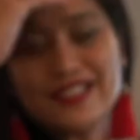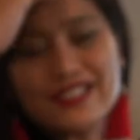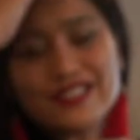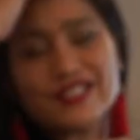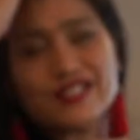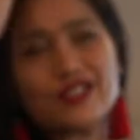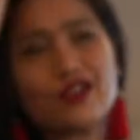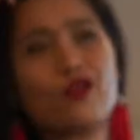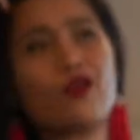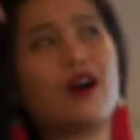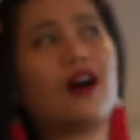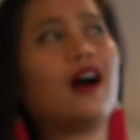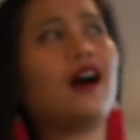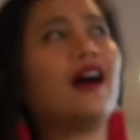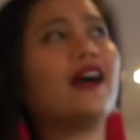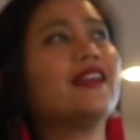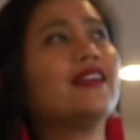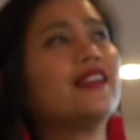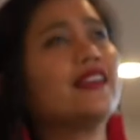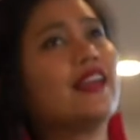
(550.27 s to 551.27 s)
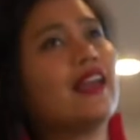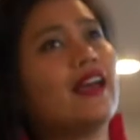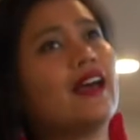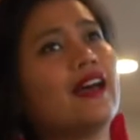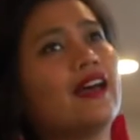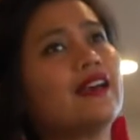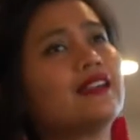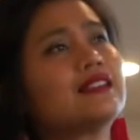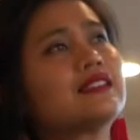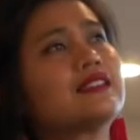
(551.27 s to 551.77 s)
So I
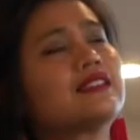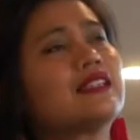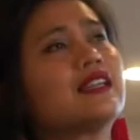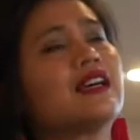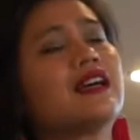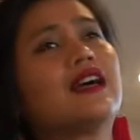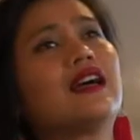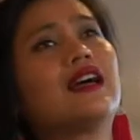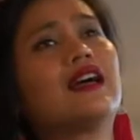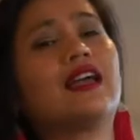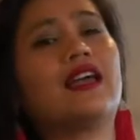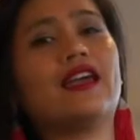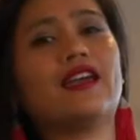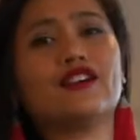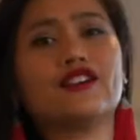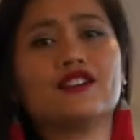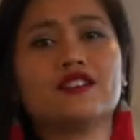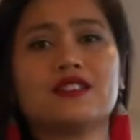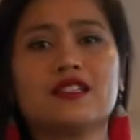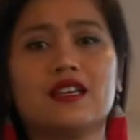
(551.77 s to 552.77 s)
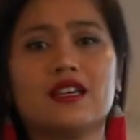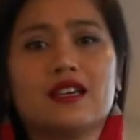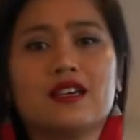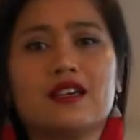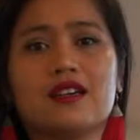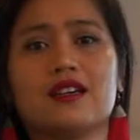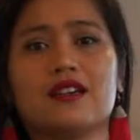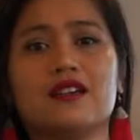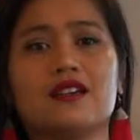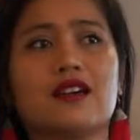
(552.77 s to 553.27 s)
get air
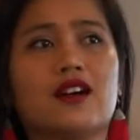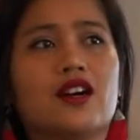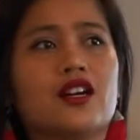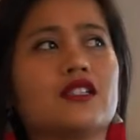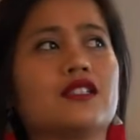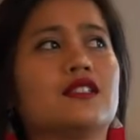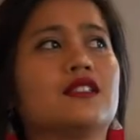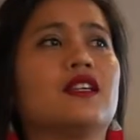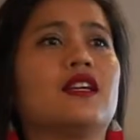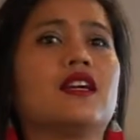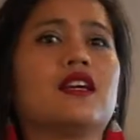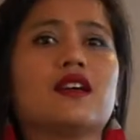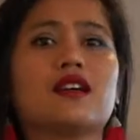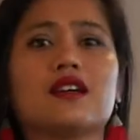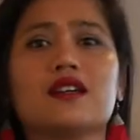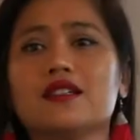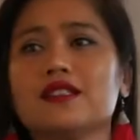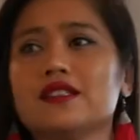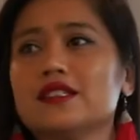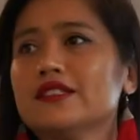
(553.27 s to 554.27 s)
sick, car sick,